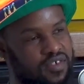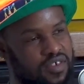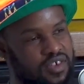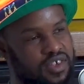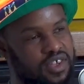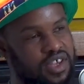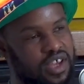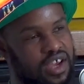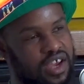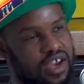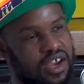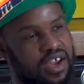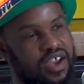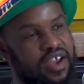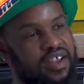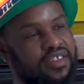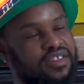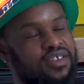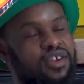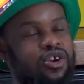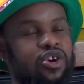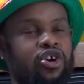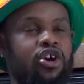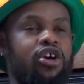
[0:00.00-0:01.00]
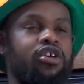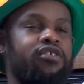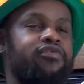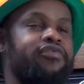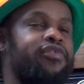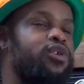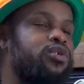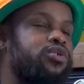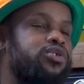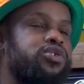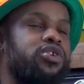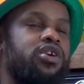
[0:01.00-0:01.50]
So, and the
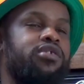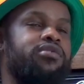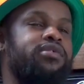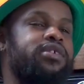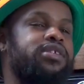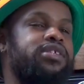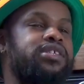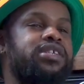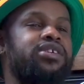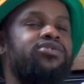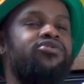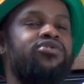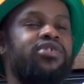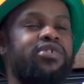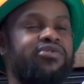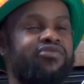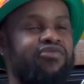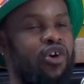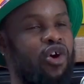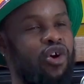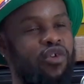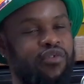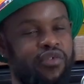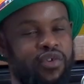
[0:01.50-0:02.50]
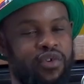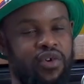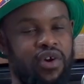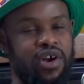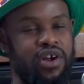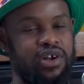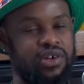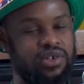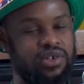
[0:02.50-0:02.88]
convos obviously revolve around.